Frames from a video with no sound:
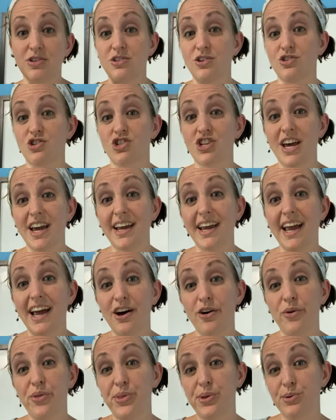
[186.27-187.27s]
So check
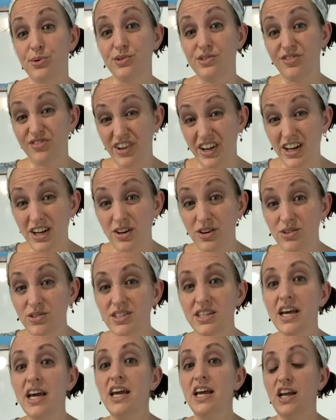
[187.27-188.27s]
out those
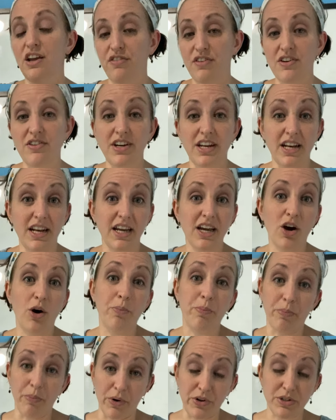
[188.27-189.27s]
videos if you're needing
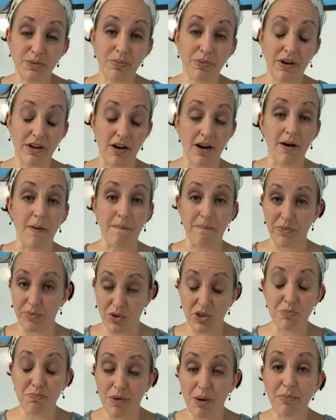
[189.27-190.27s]
help
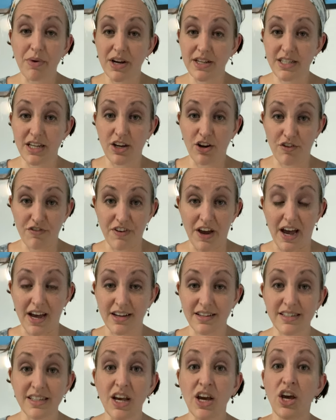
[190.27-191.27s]
with memorizing your
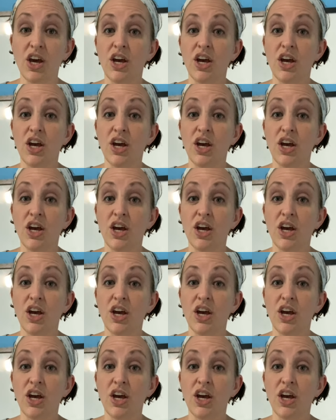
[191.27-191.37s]
facts.